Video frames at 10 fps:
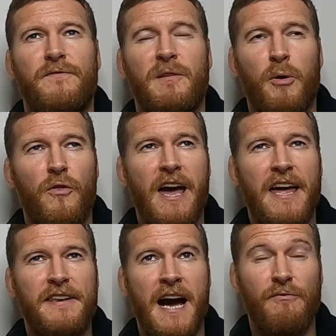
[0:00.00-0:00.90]
they put their
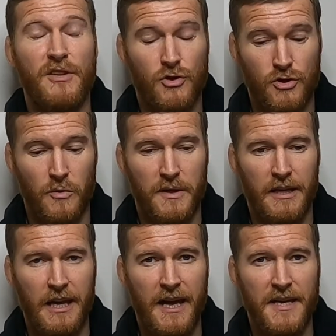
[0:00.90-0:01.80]
head down, they just lowered the
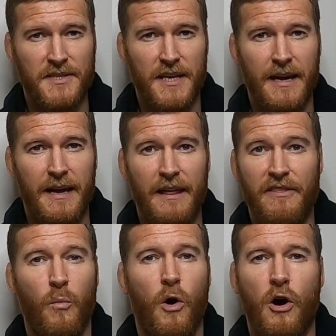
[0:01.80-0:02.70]
gaze and
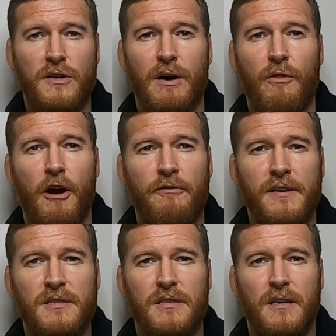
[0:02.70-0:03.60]
they walked out the
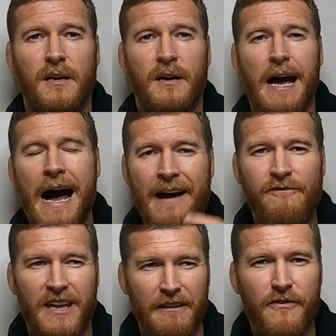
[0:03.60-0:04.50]
office.
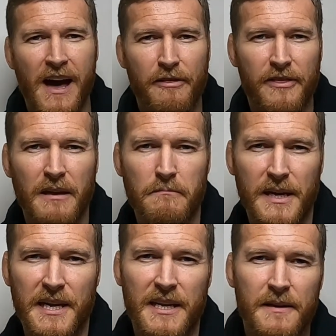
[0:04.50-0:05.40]
I've given that thing
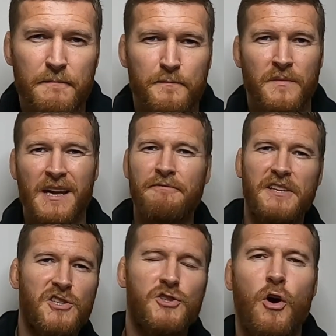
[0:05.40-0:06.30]
meaning. I've
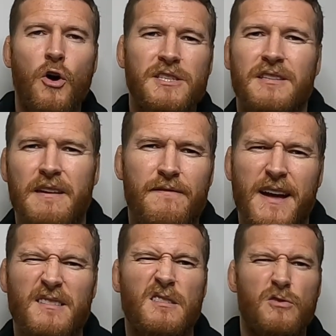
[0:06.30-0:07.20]
distorted the
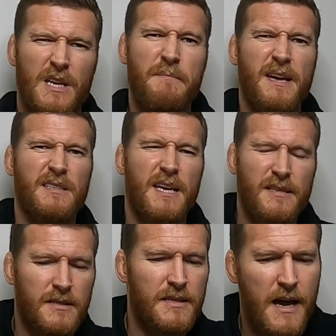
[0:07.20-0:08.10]
events. Does that make
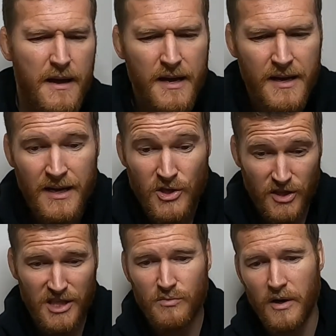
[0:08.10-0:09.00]
sense? Yeah. So
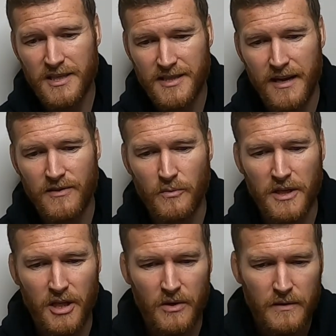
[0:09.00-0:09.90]
this is what he's saying that we
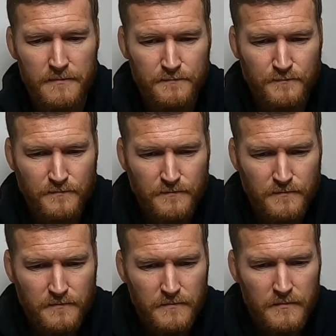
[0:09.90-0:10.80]
do.
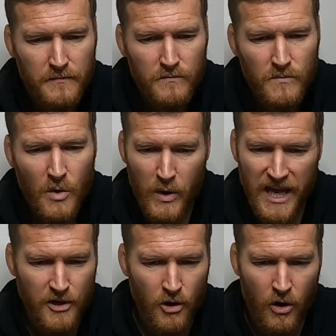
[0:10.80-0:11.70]
We
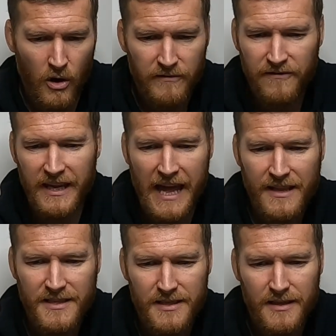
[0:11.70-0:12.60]
ignore,
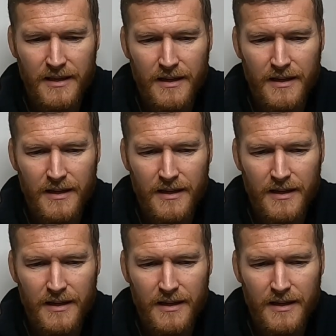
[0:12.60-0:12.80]
forget,